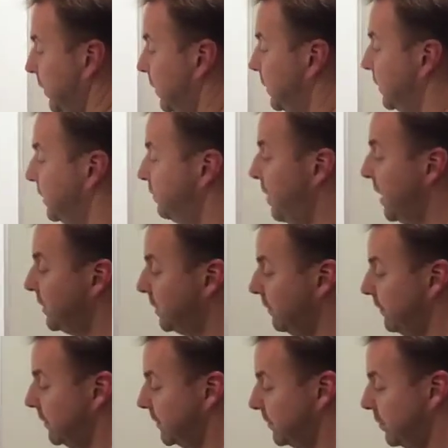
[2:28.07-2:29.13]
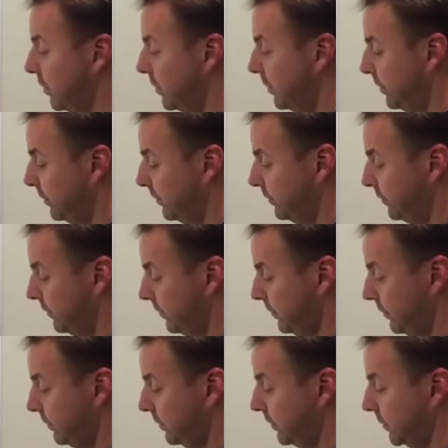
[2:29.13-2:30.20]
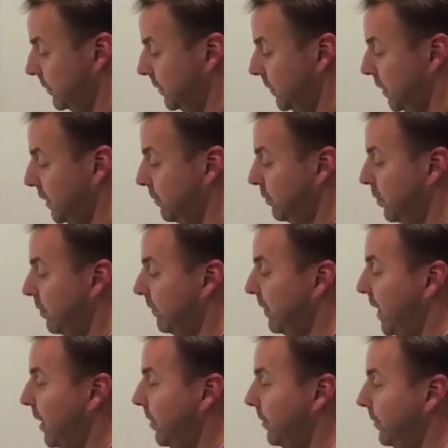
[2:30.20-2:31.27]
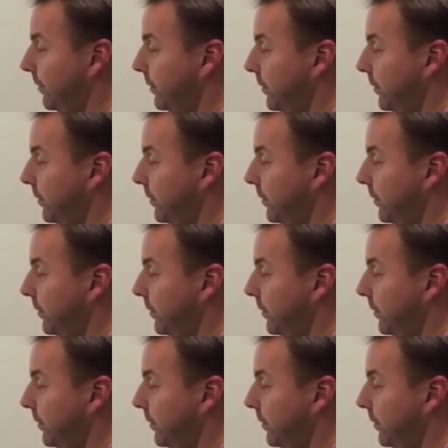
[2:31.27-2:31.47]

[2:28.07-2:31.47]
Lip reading: It's especially visible in profile.